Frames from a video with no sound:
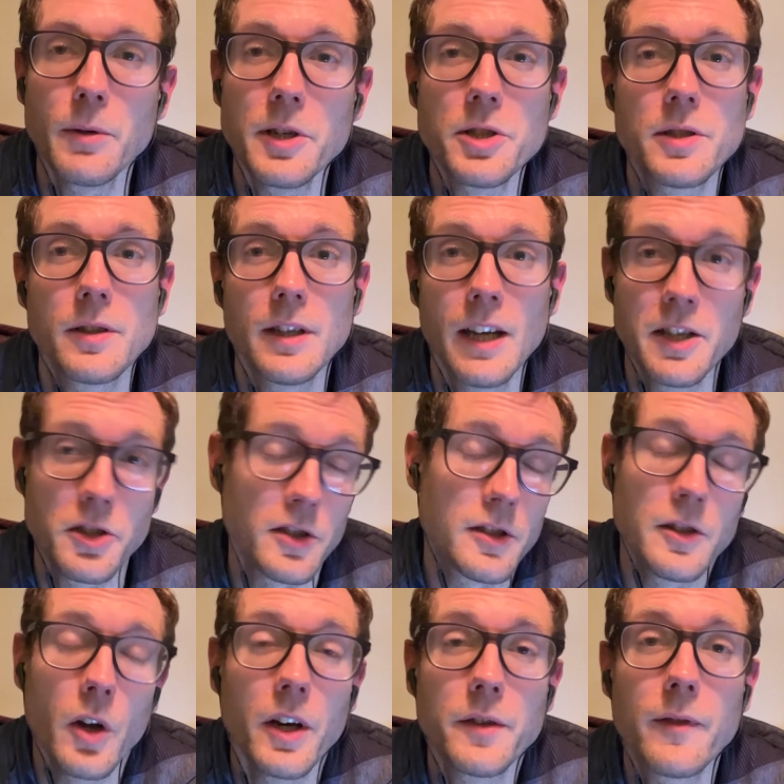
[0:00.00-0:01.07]
which are
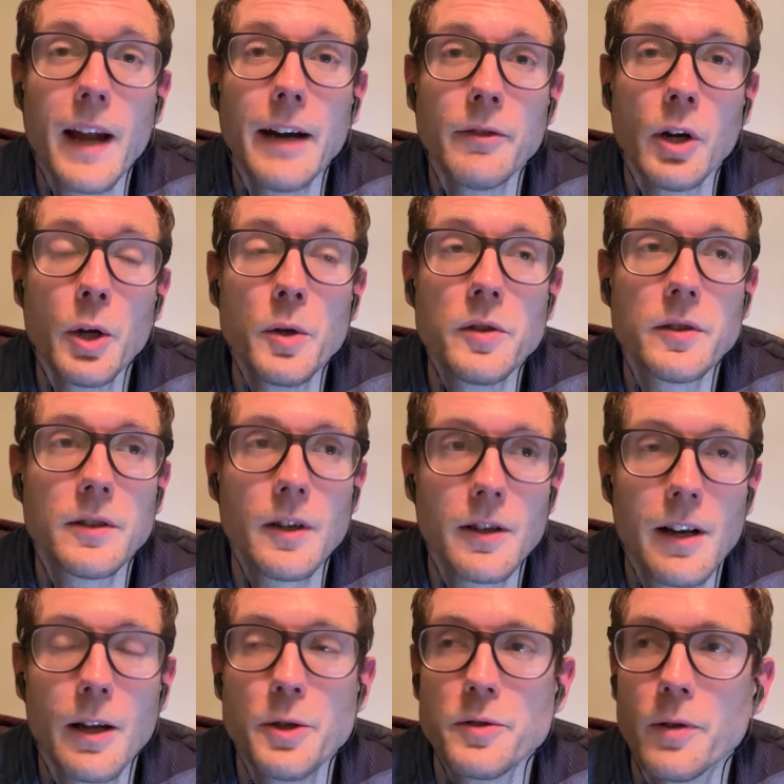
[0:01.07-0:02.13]
just nice flat roads,
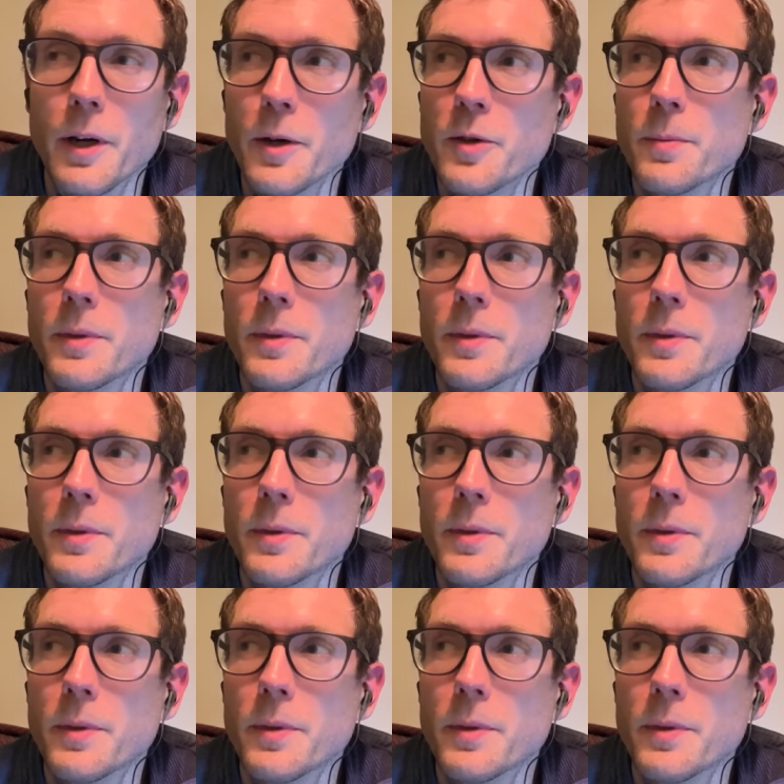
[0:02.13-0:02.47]
closed roads.